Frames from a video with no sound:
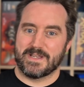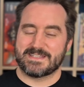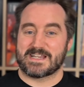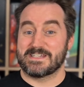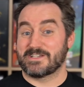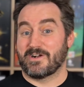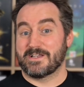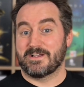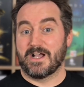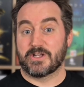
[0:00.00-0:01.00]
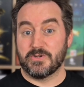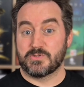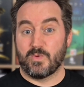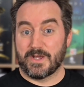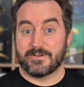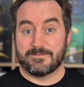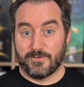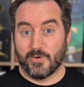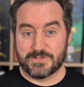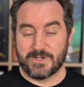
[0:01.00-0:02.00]
is actually quite a good one
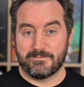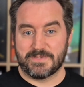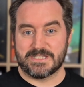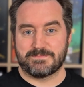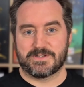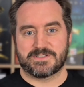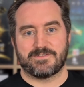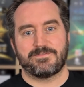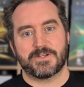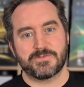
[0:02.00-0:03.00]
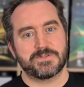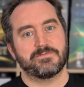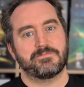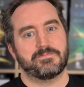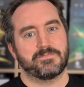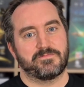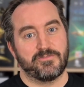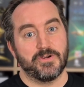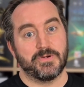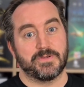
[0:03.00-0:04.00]
for zombies because it funnels them
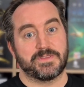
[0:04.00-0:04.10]
through